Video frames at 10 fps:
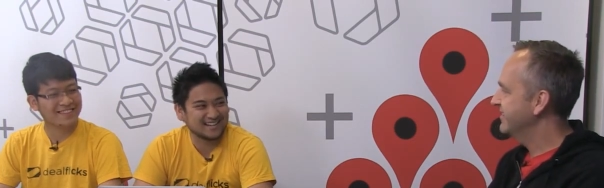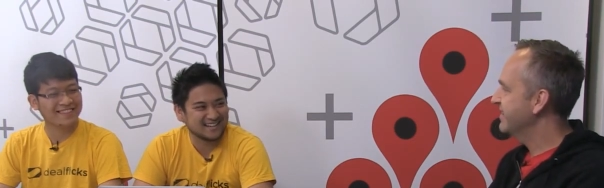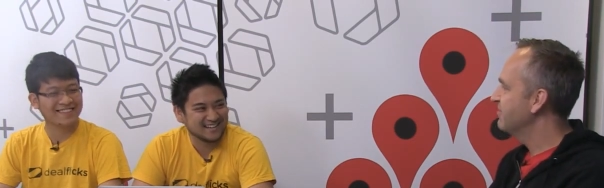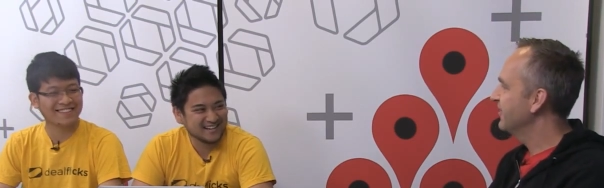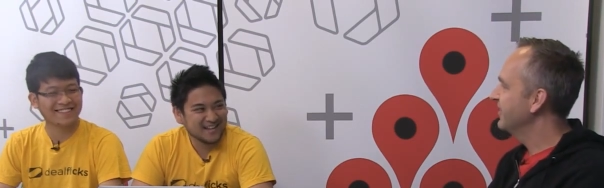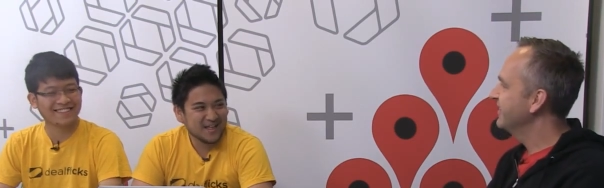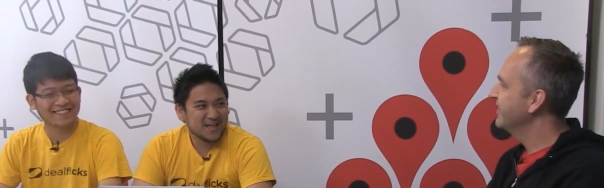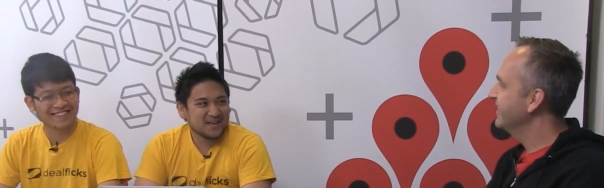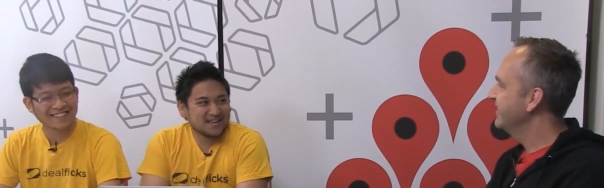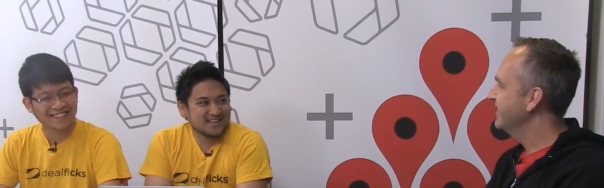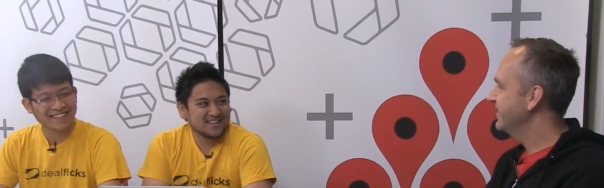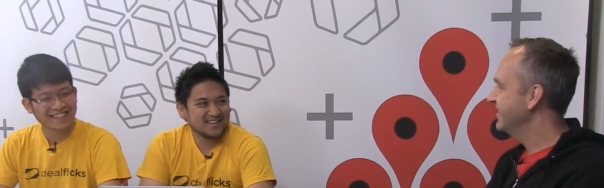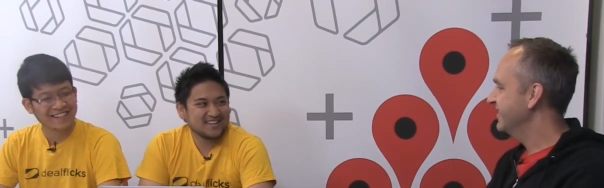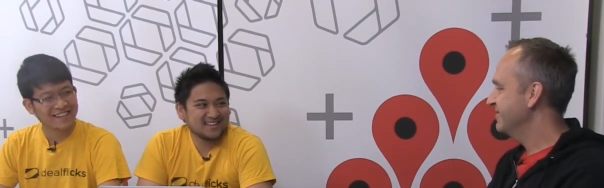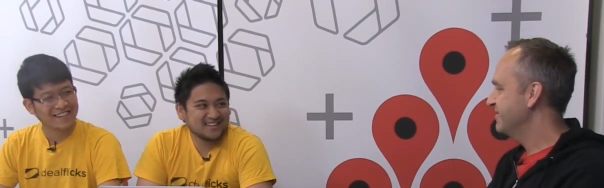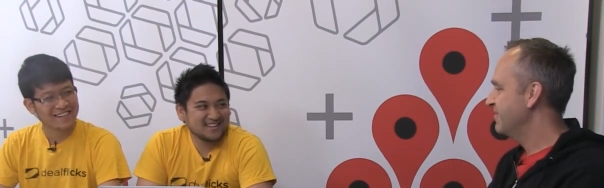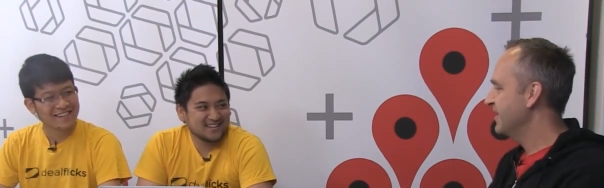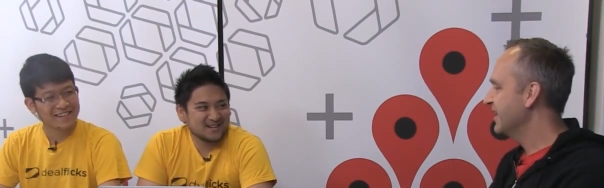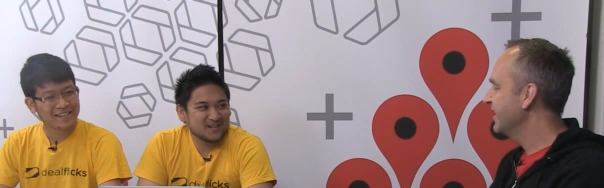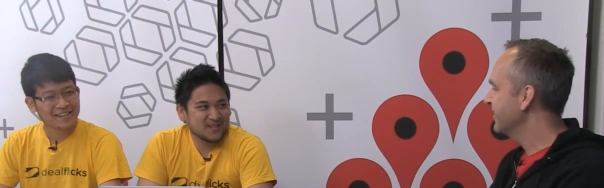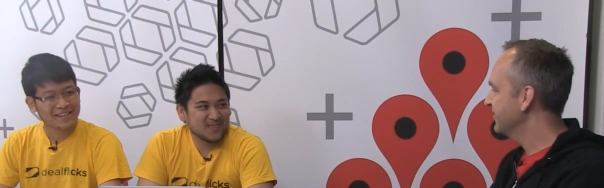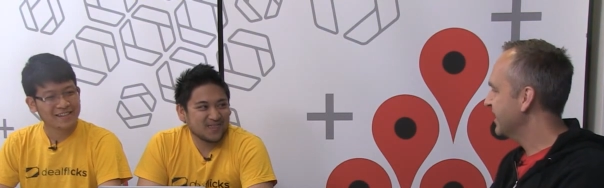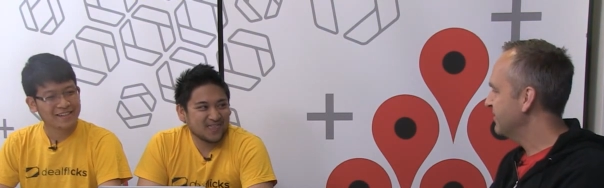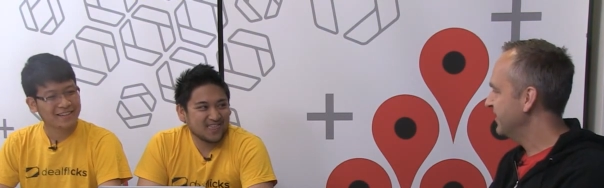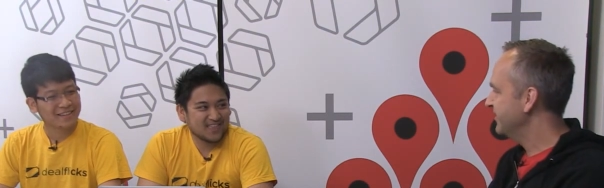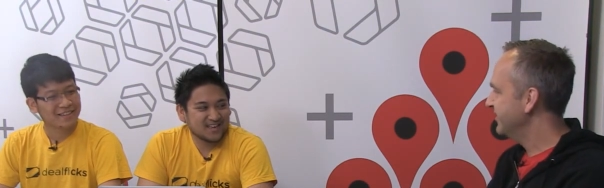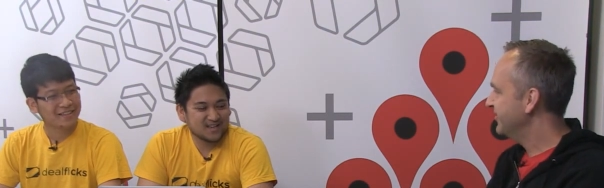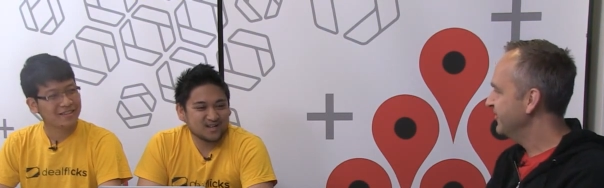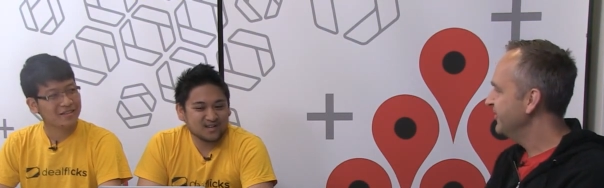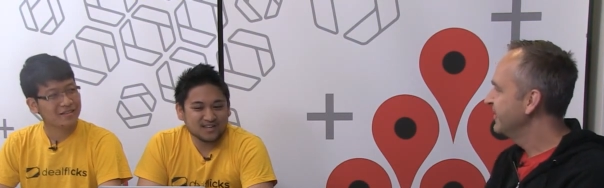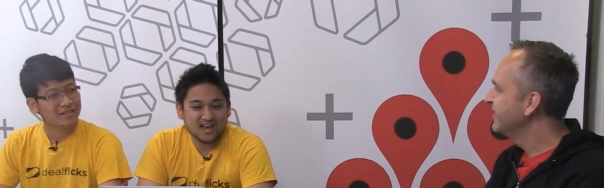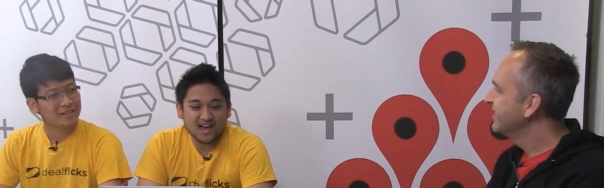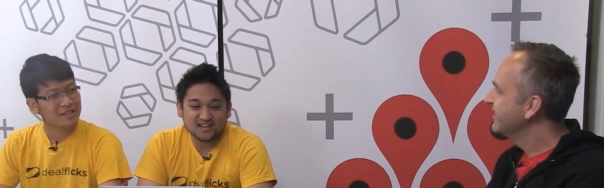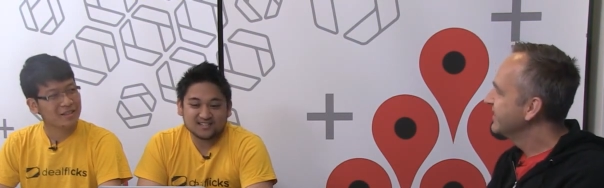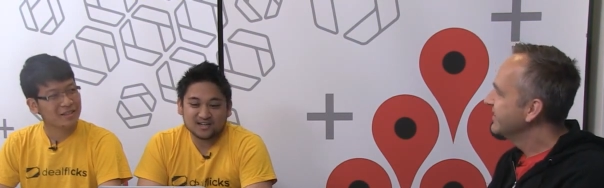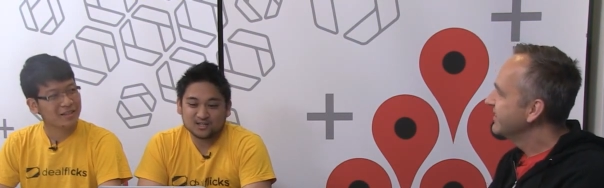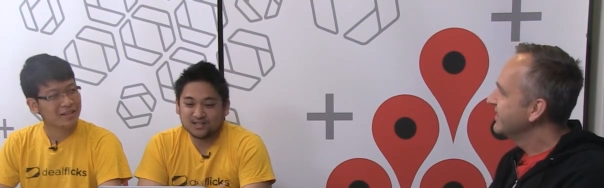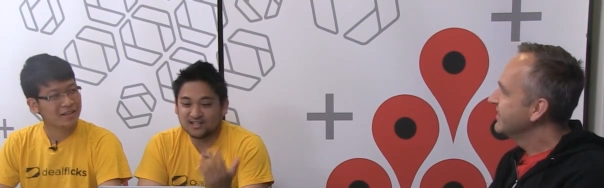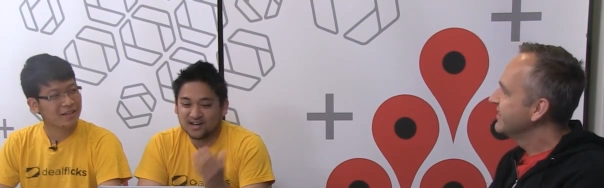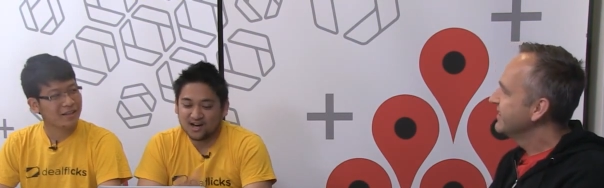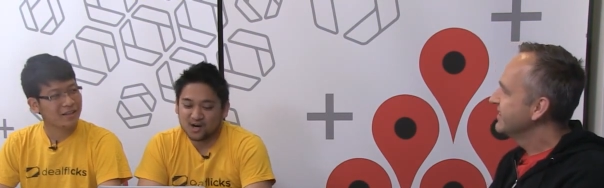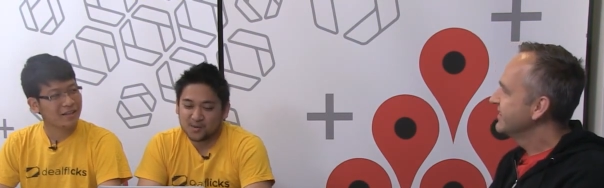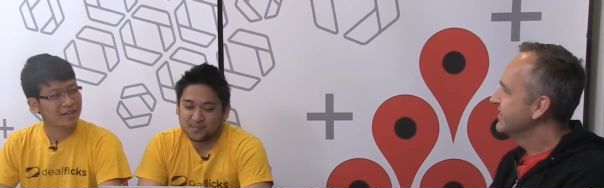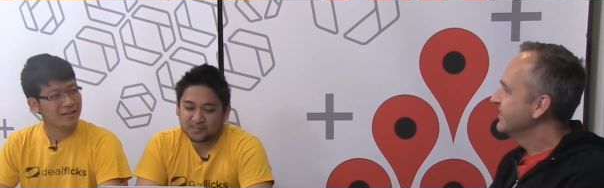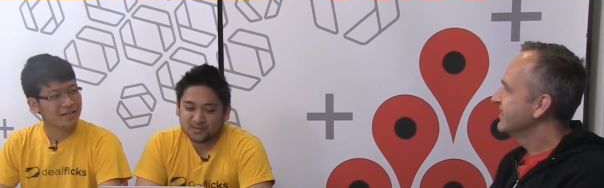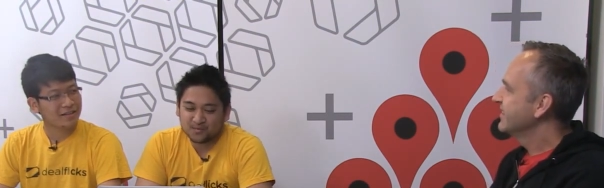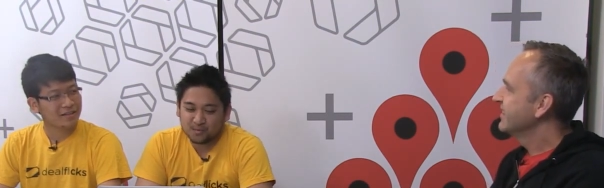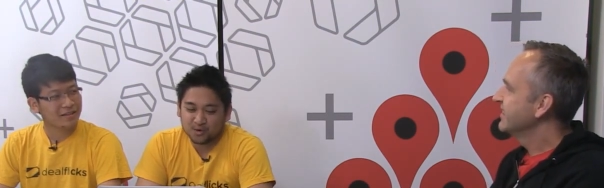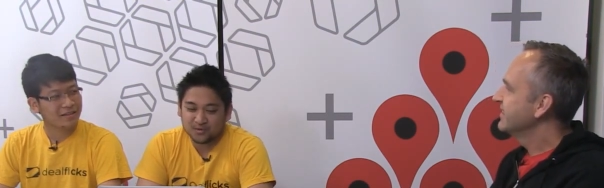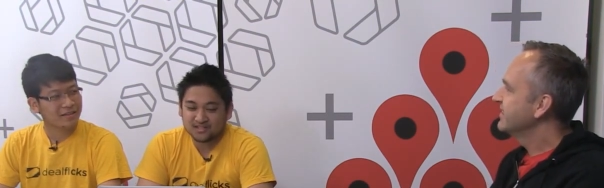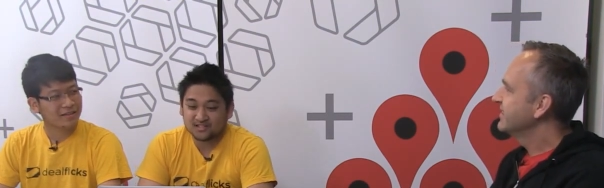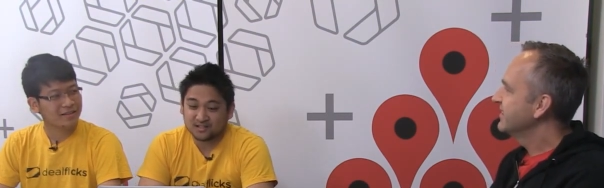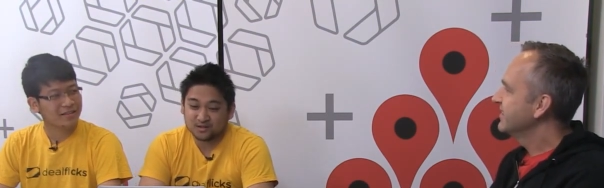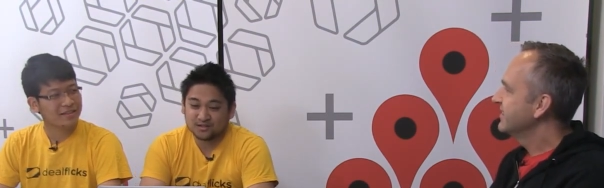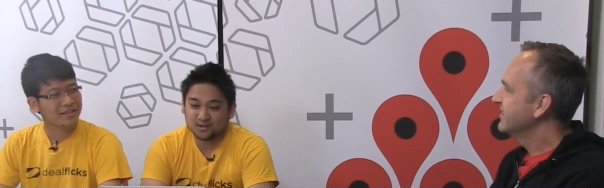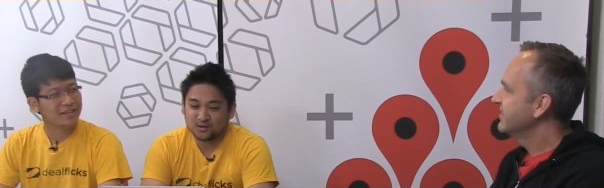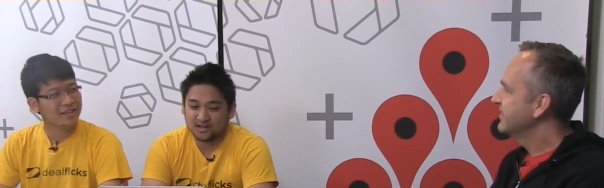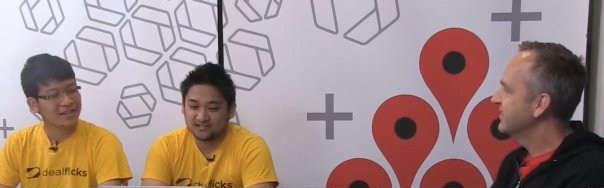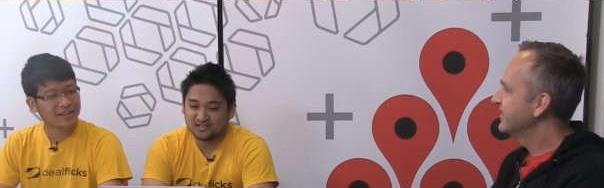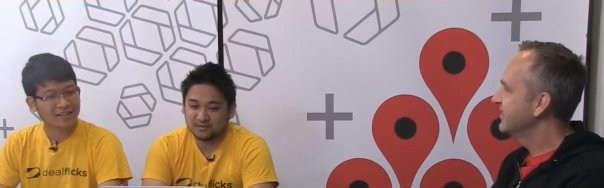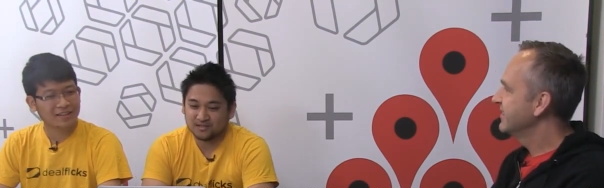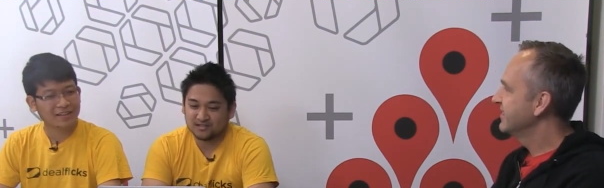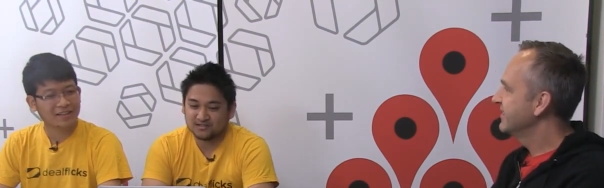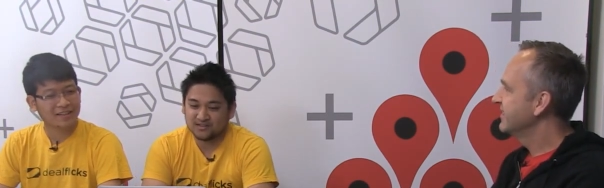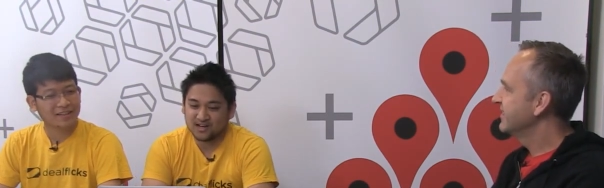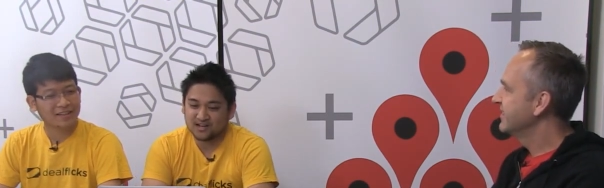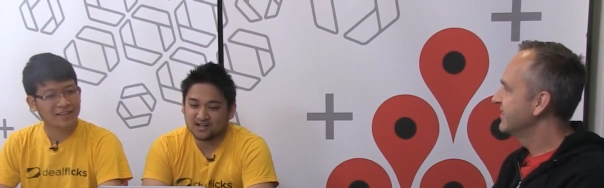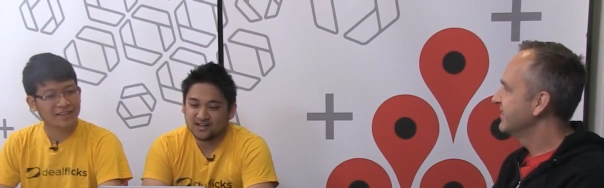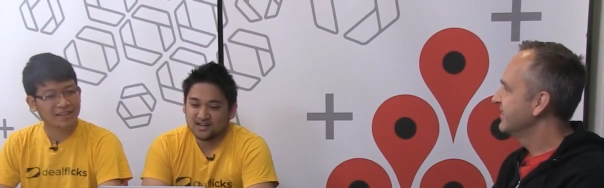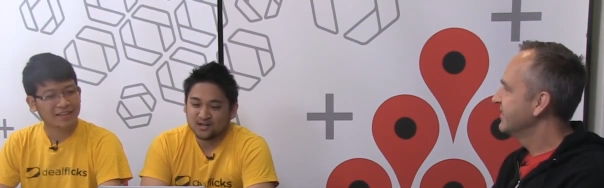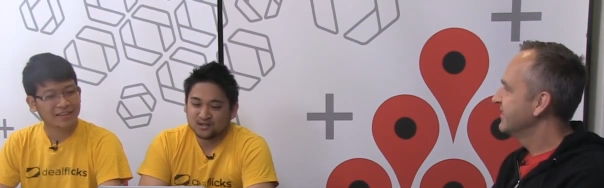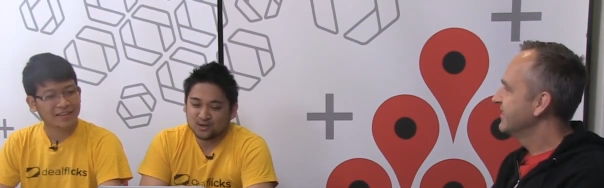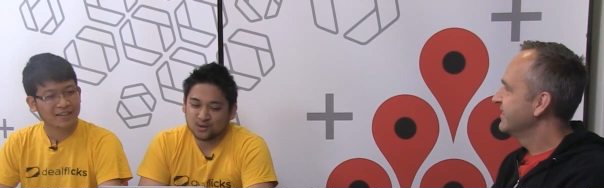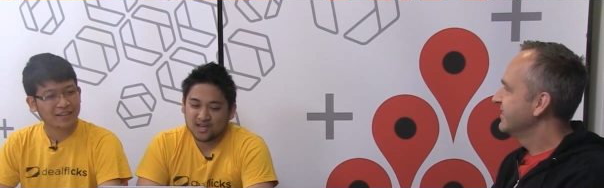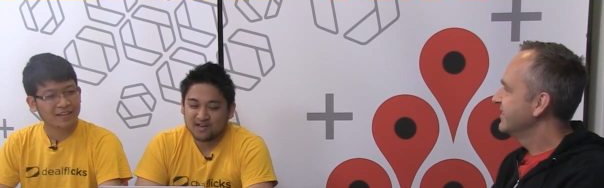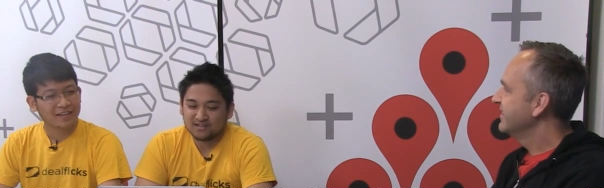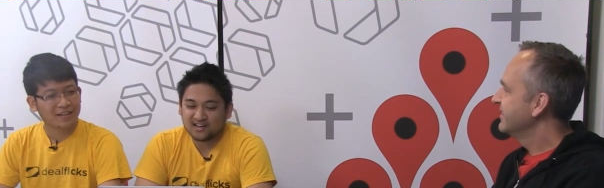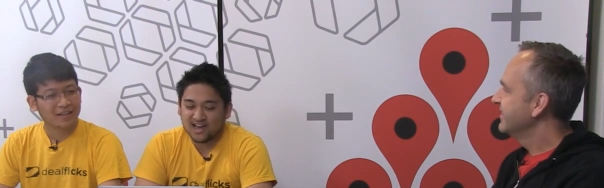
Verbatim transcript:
Speaker 1: at some point in, in, in, the beginning of the company. Is that true?
Speaker 2: Yeah, it's actually um, more recently. They're still kind of sleeping in this van. So Kevin and